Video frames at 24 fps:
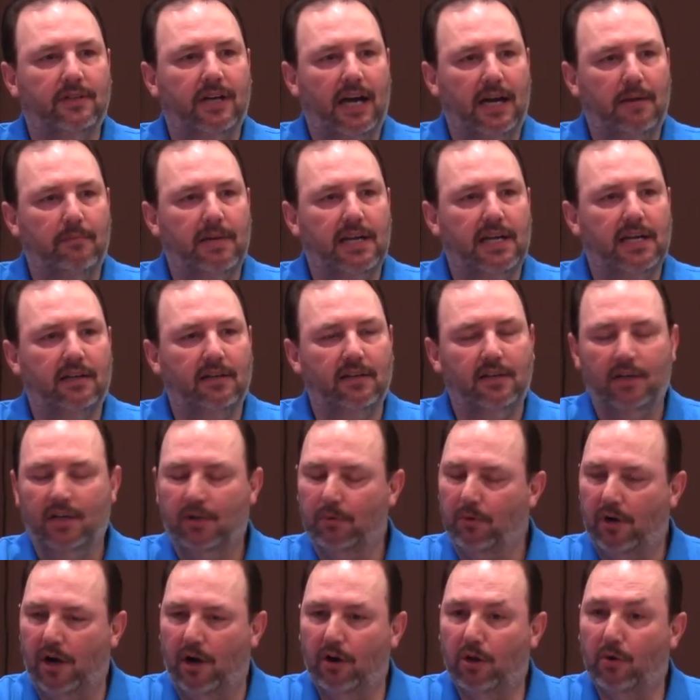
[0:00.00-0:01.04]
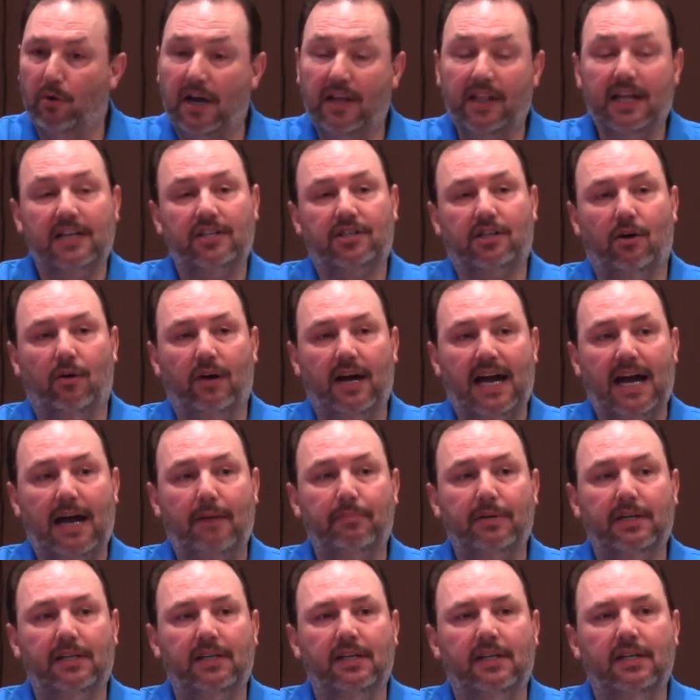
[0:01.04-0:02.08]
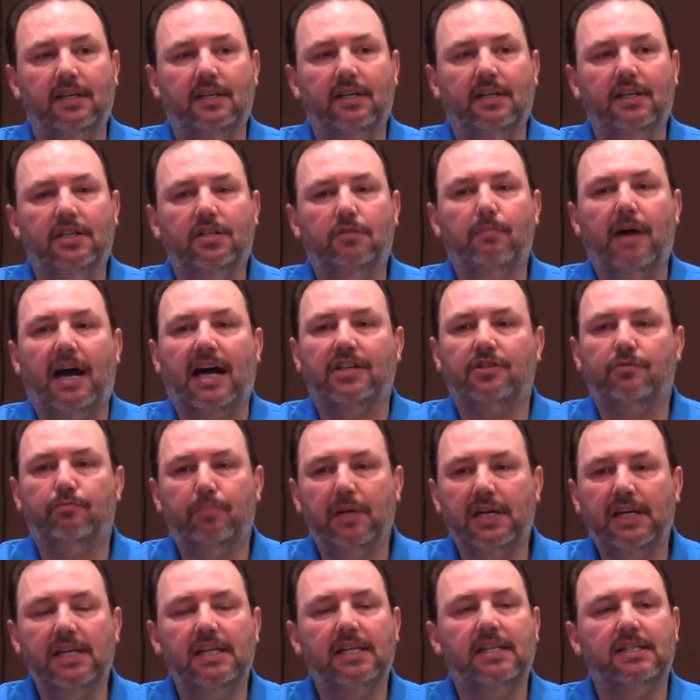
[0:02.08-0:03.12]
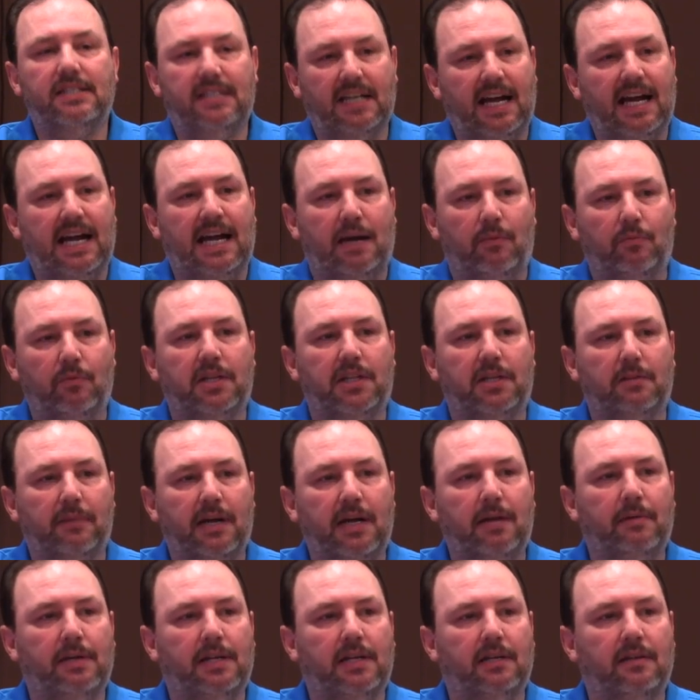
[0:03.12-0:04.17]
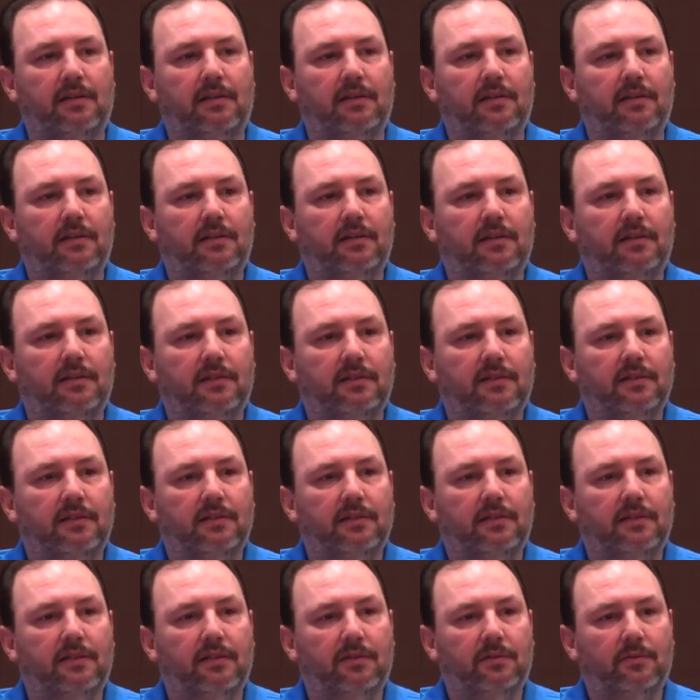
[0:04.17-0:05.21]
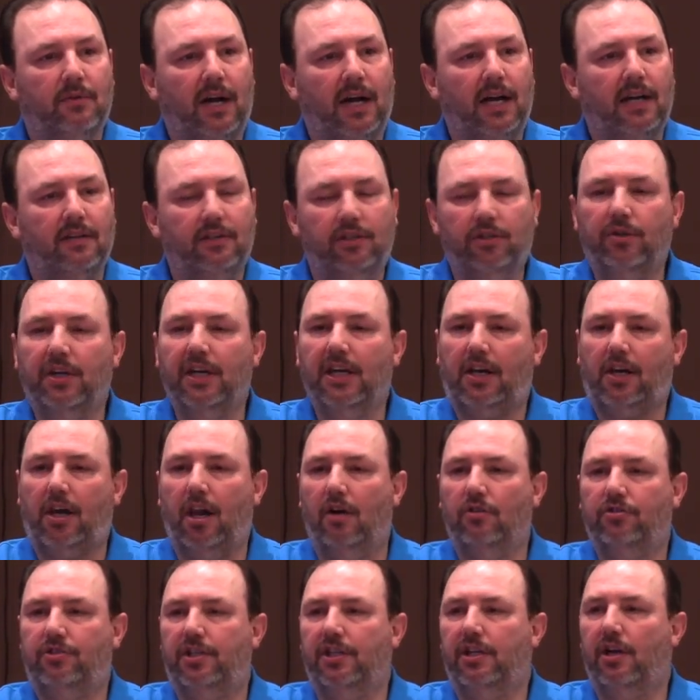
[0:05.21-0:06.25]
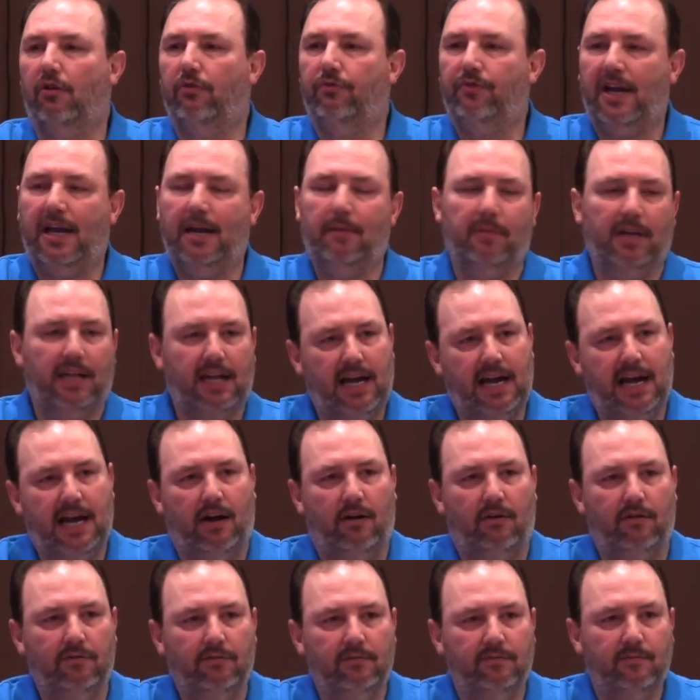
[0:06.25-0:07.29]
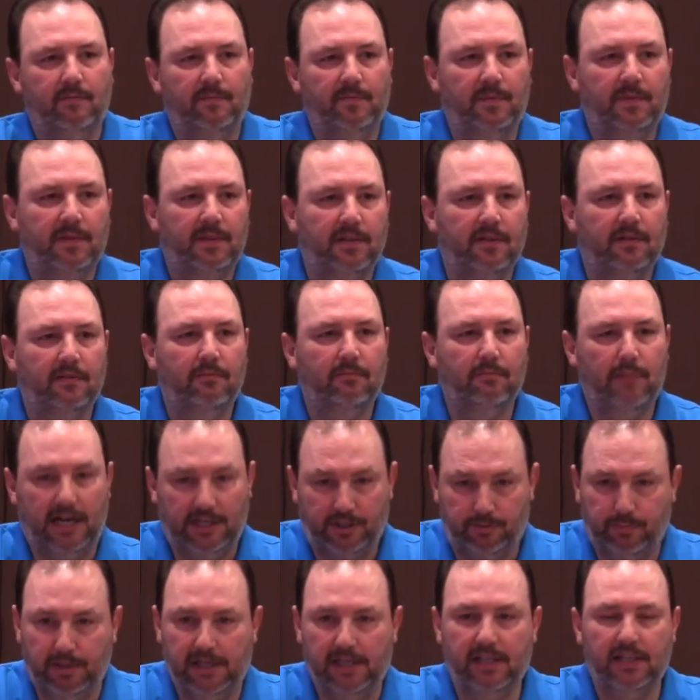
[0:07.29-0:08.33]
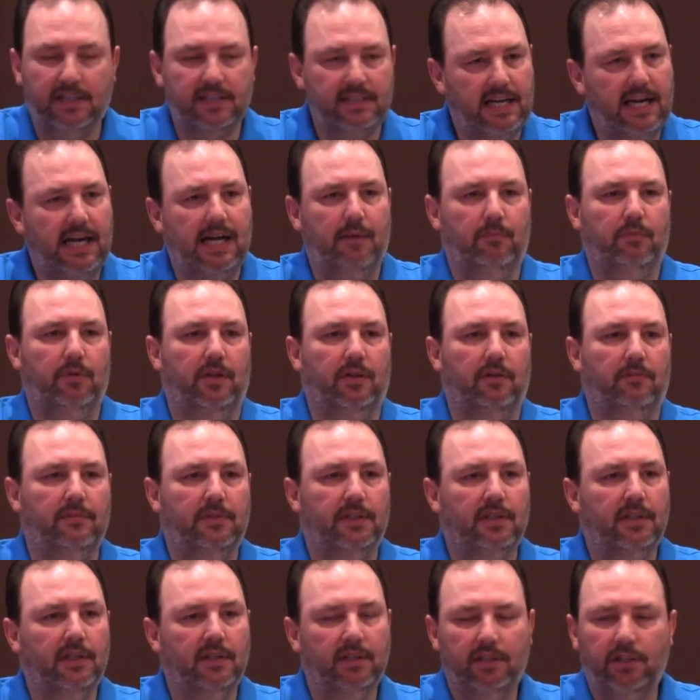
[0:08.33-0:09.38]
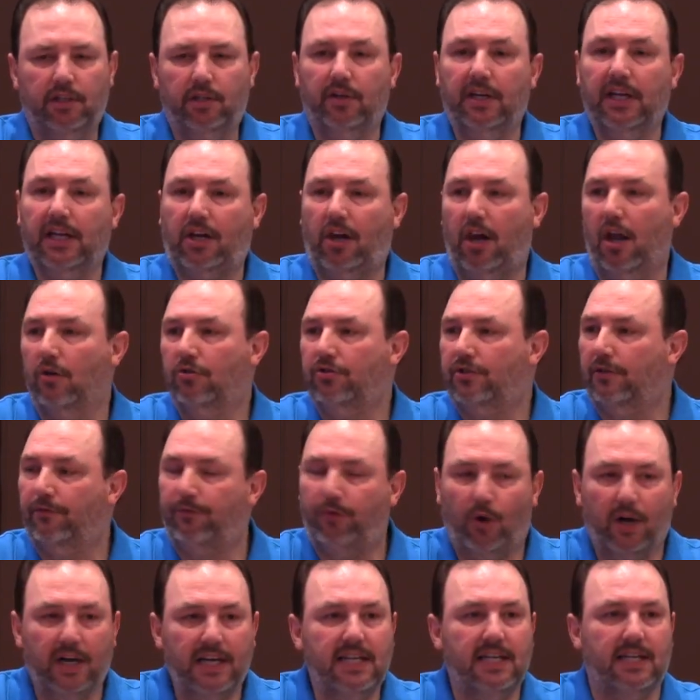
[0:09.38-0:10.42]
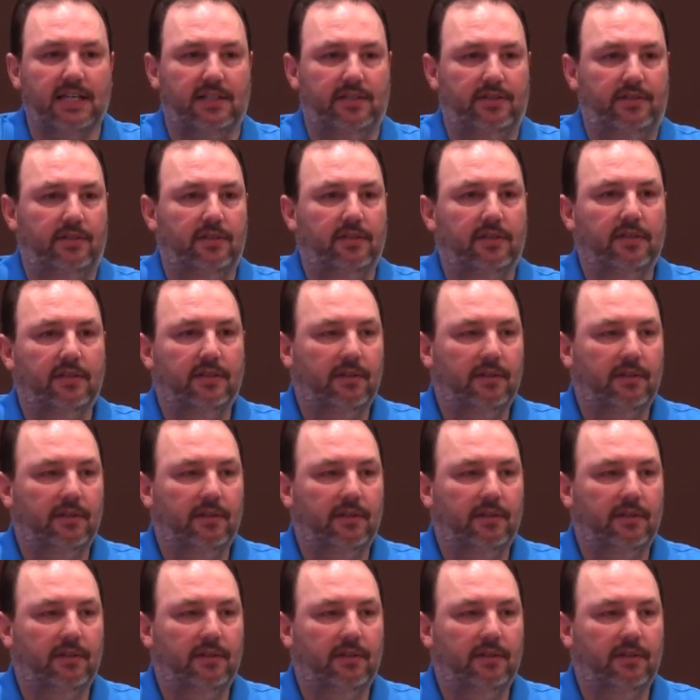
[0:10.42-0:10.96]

Amen? Well, the only way that's going to happen is by spending time with him. Amen? Right? You get close to your family how? By spending time with them. You get close to friends.